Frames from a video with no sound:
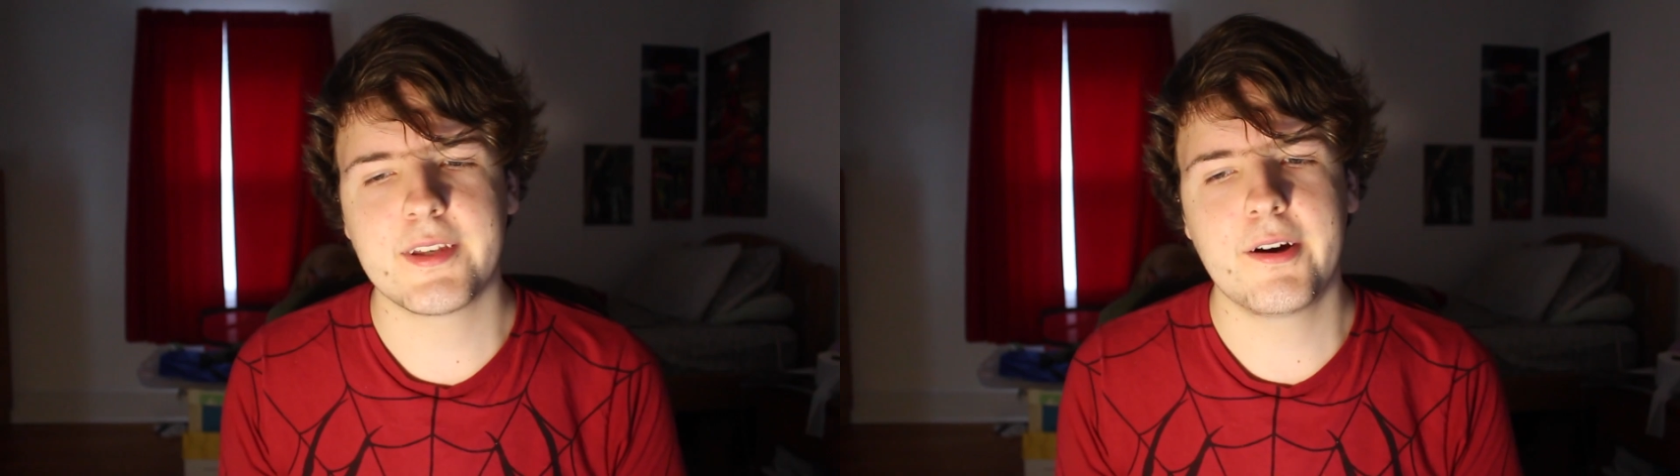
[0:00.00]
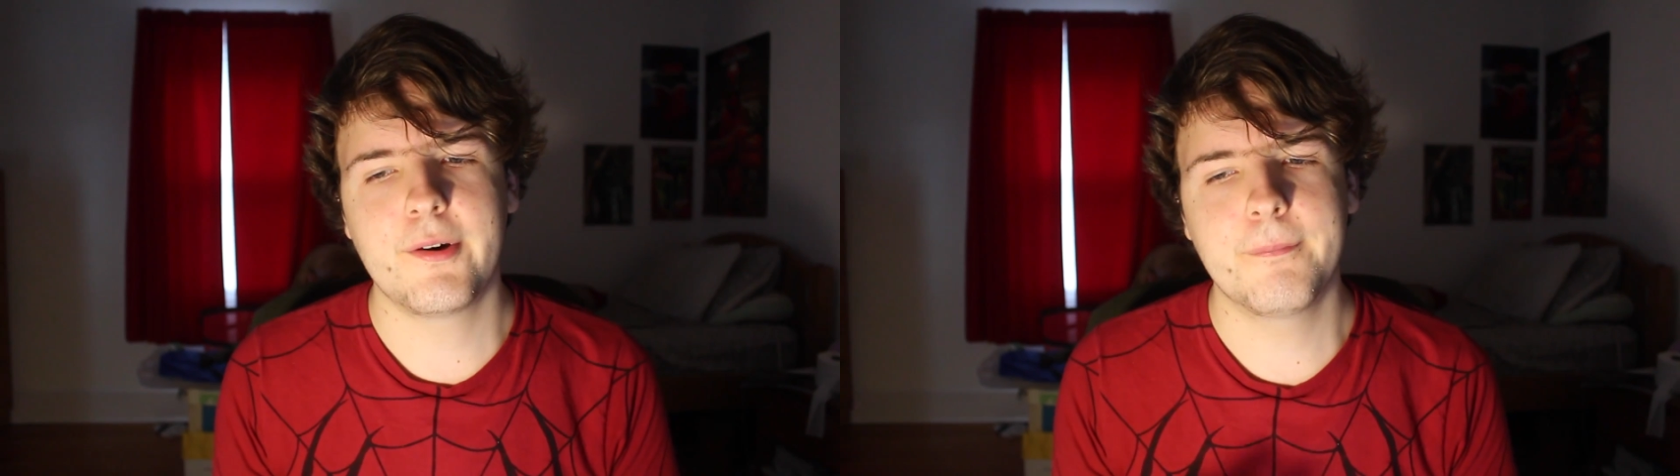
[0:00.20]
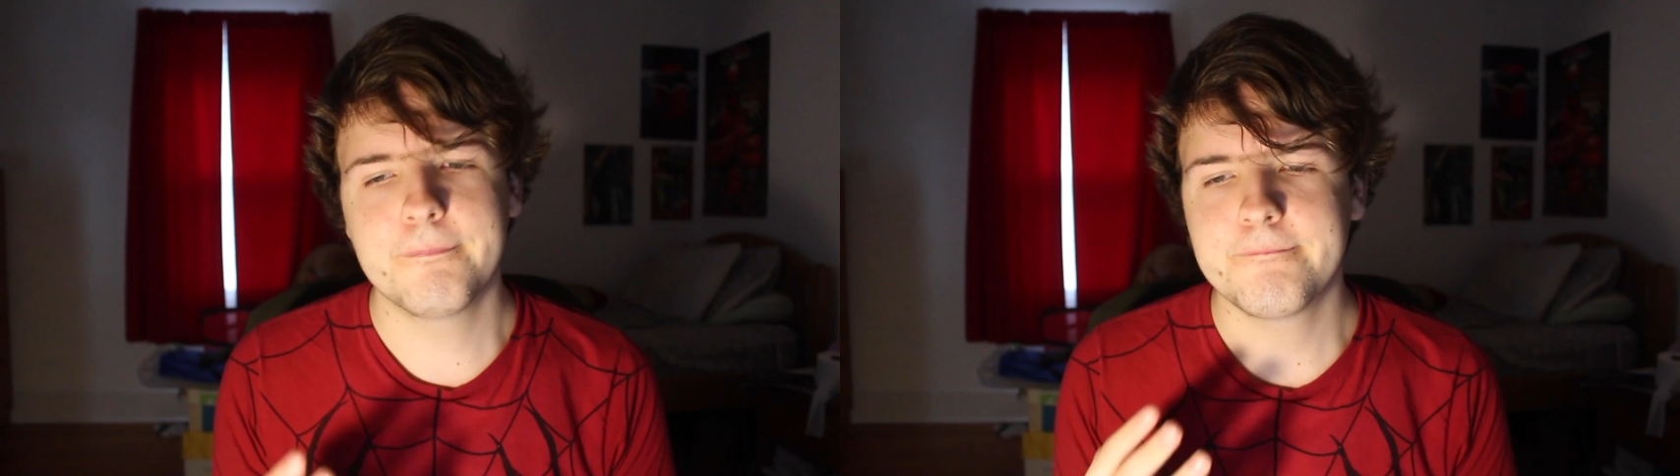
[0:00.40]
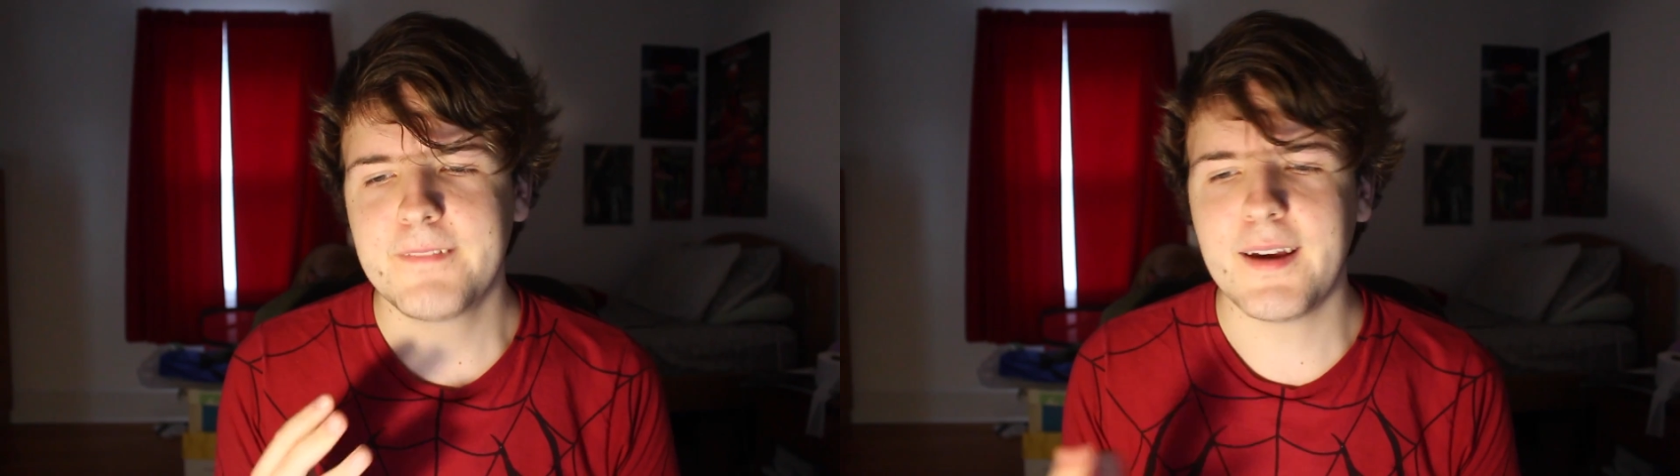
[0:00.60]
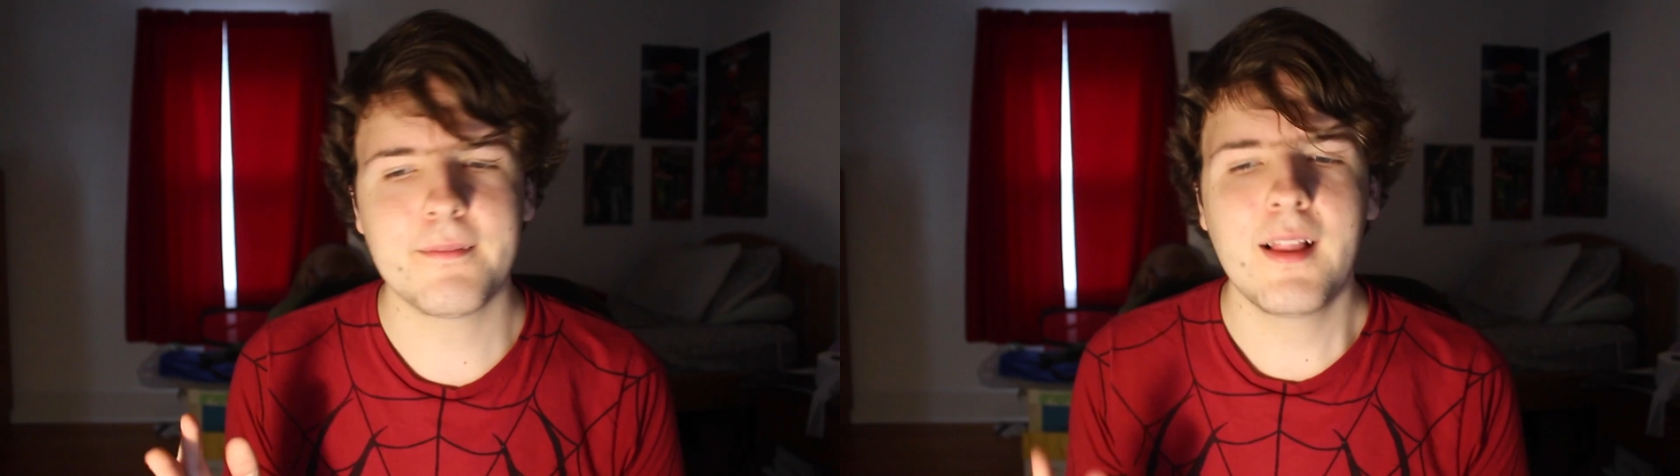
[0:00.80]
So
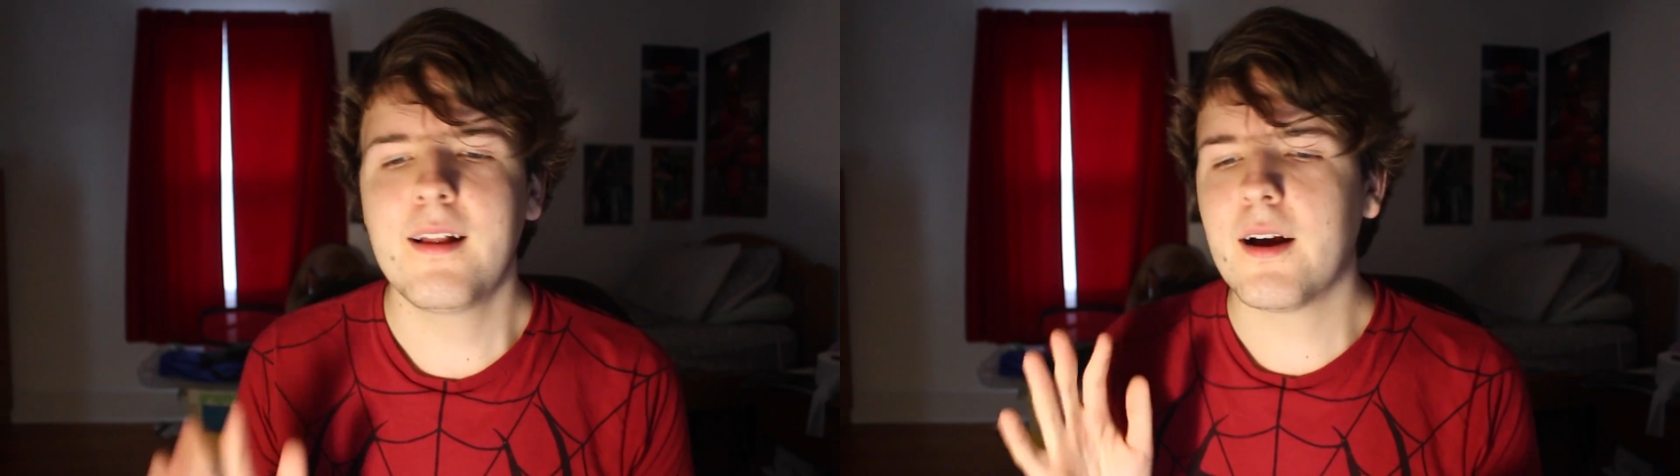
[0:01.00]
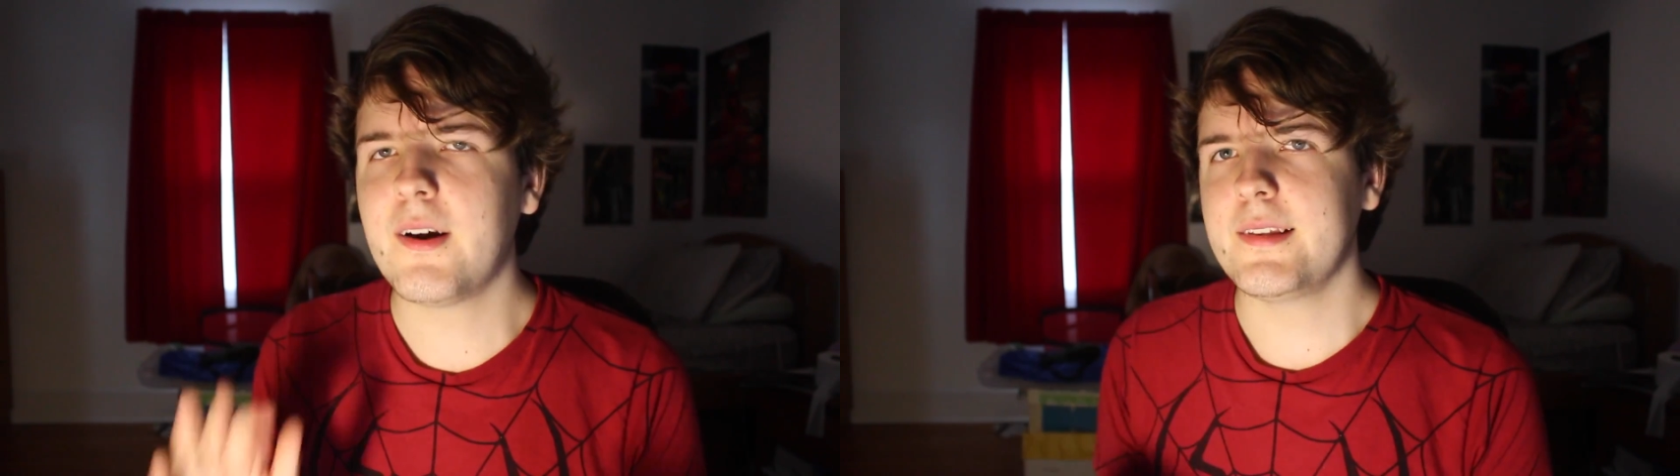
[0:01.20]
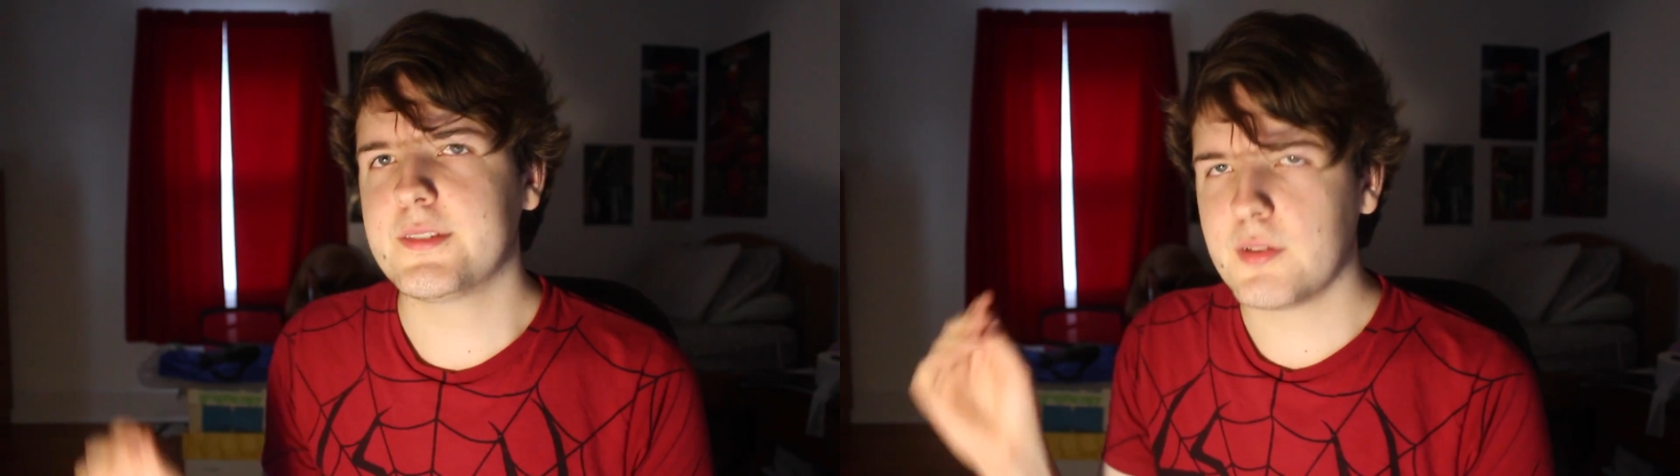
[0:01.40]
yeah, alright,